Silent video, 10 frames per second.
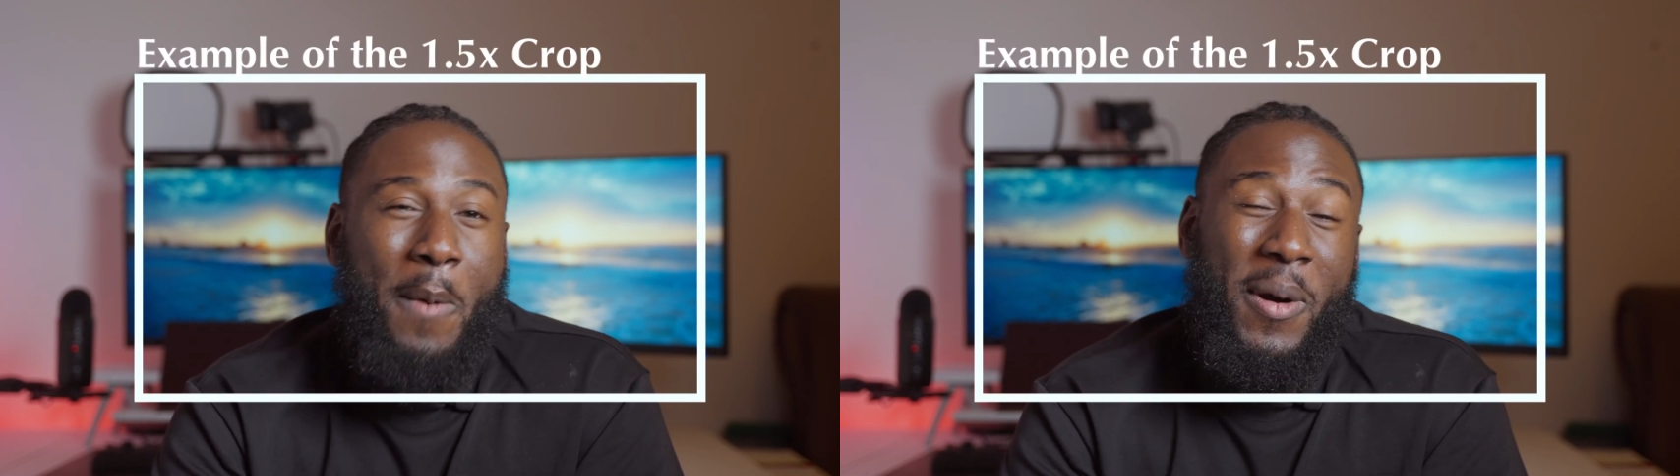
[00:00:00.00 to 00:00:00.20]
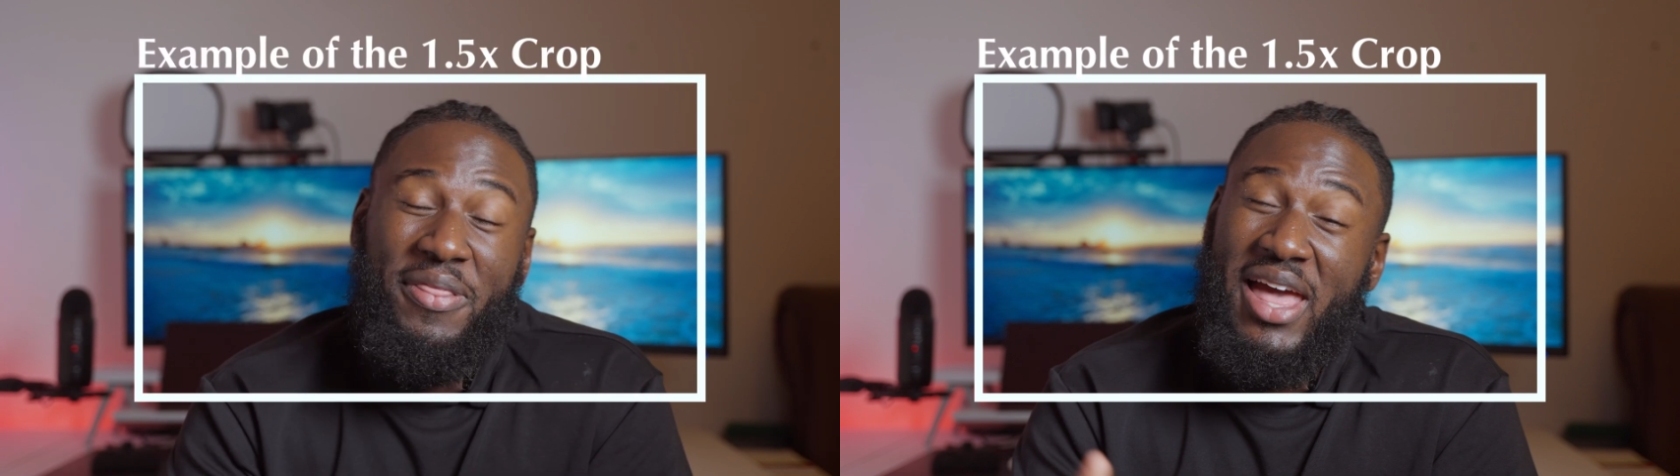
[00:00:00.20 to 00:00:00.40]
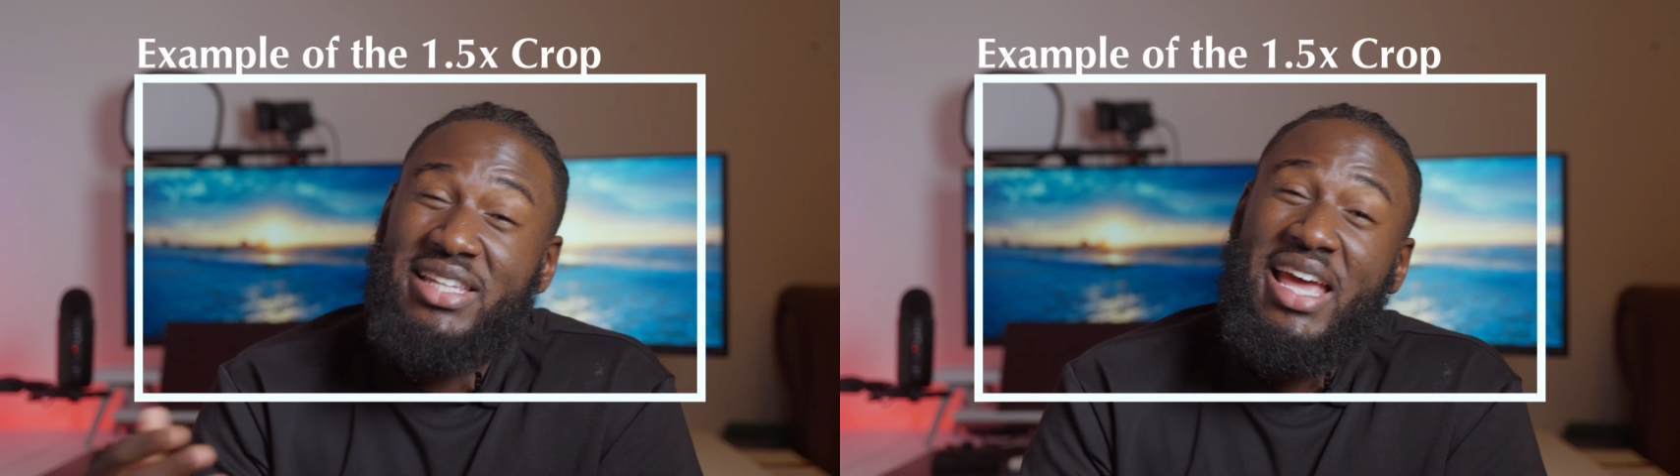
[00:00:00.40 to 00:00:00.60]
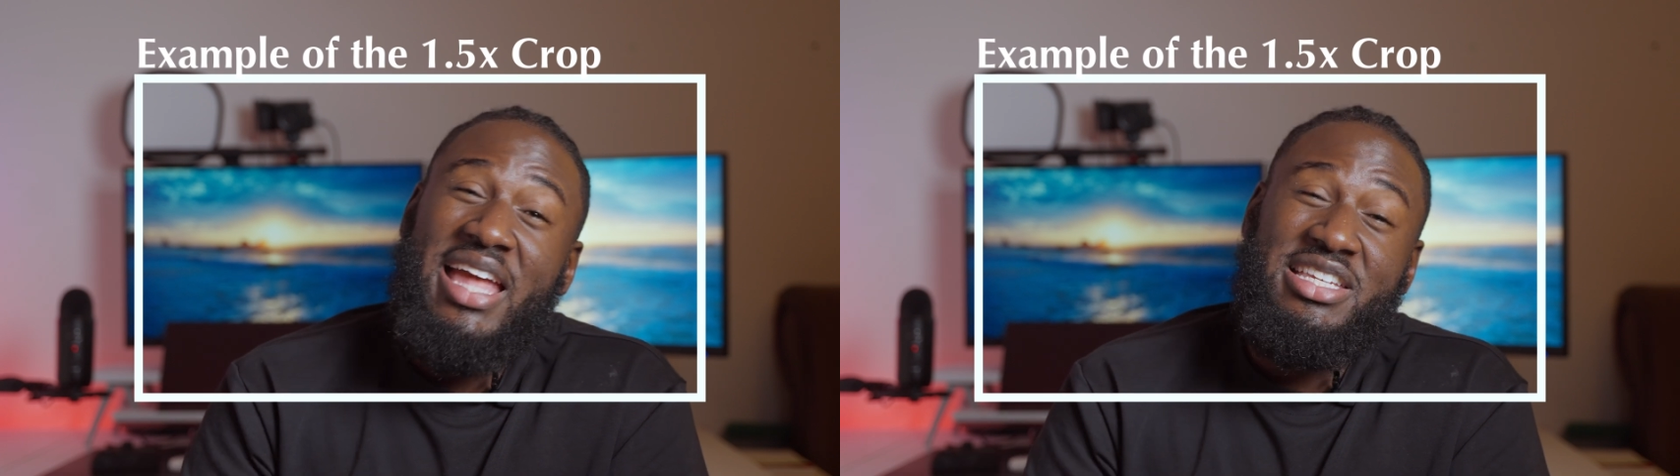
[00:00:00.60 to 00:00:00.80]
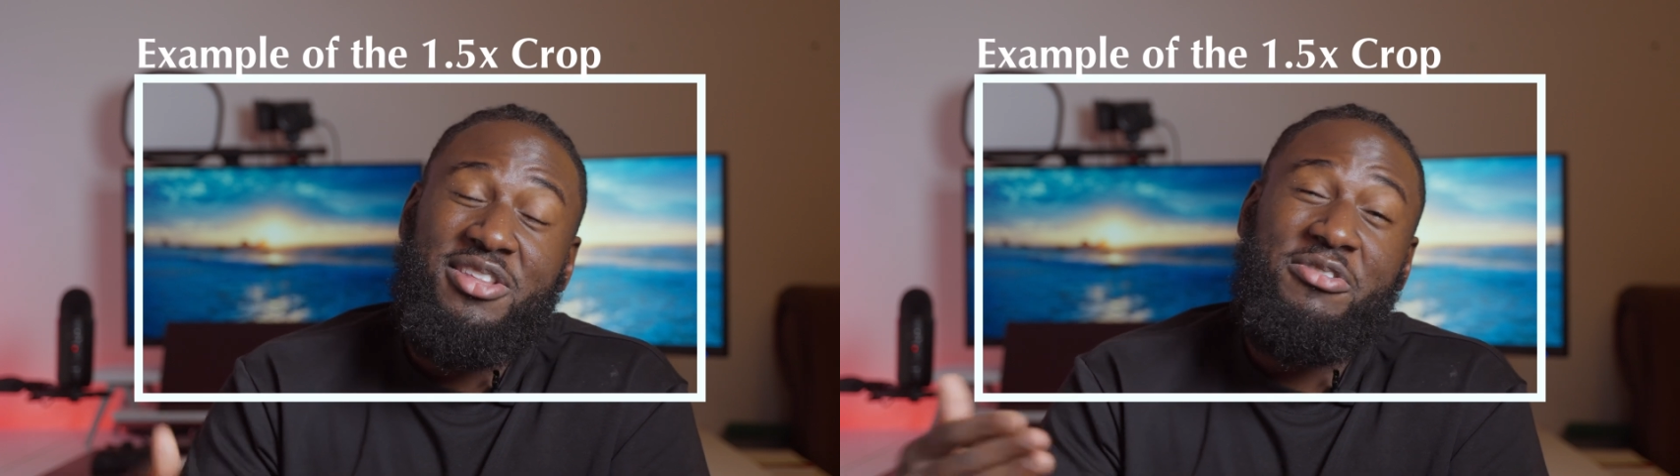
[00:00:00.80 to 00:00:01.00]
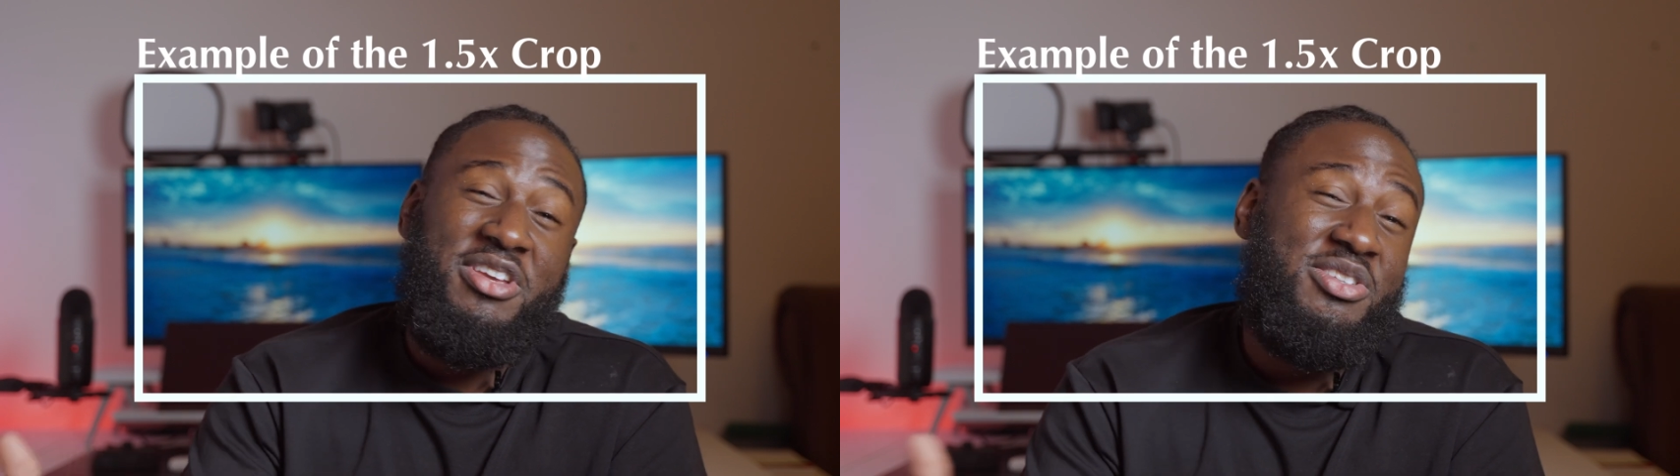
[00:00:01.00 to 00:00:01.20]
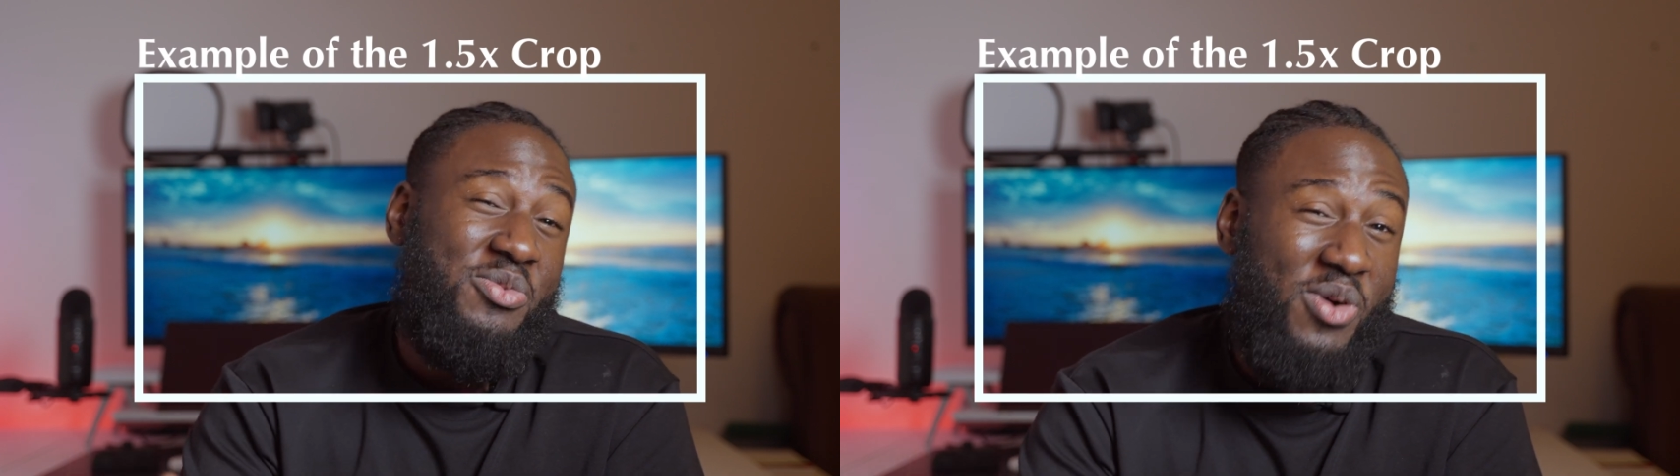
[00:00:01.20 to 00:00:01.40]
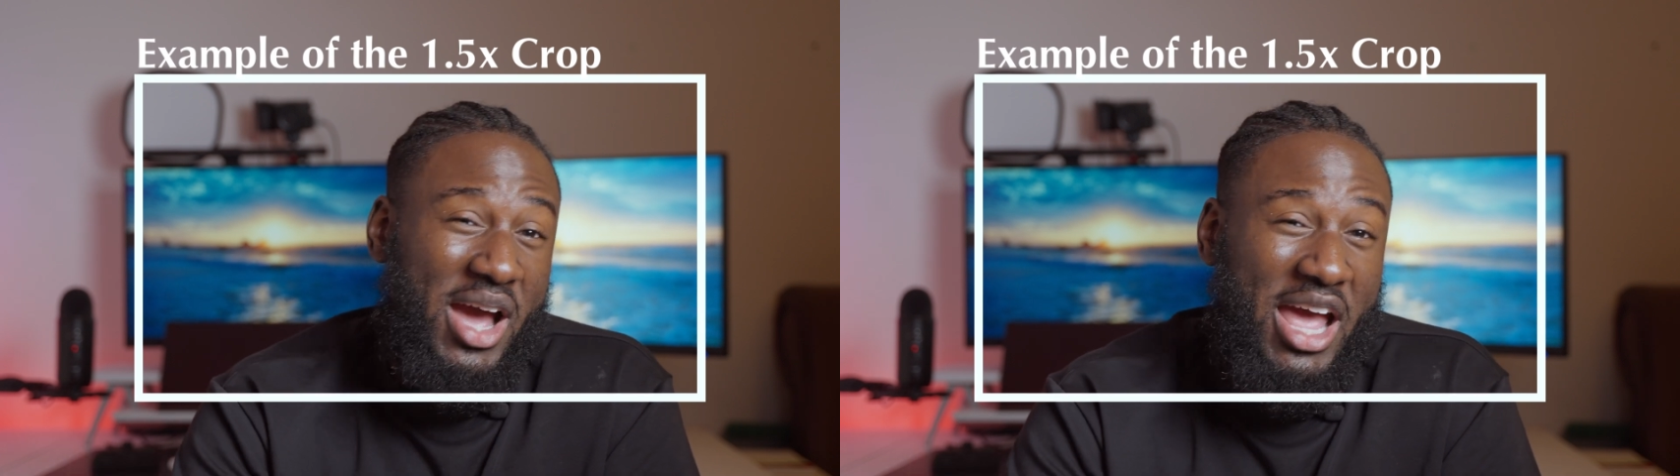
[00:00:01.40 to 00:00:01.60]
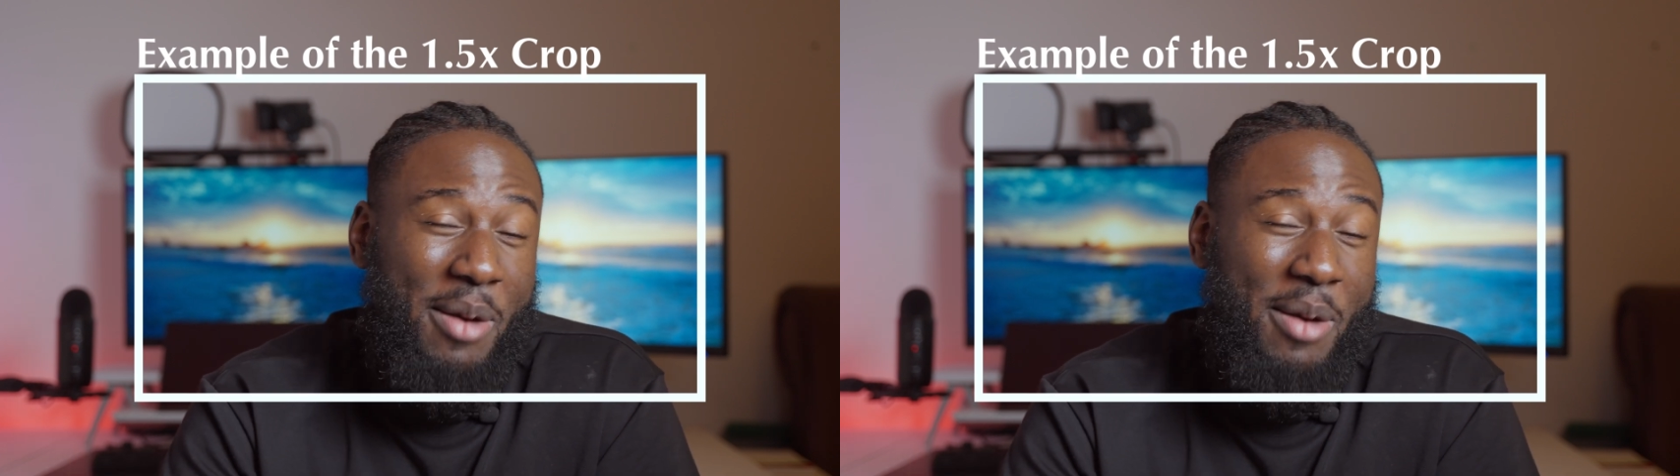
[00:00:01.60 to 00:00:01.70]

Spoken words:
but that's actually the reason why